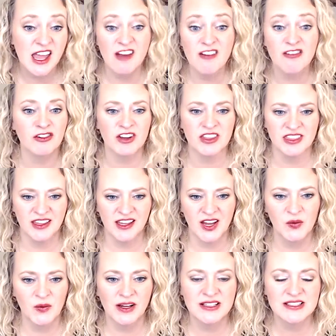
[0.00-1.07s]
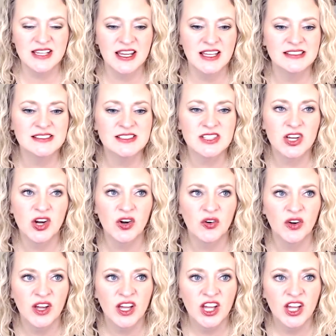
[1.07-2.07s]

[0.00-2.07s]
everything I want. And so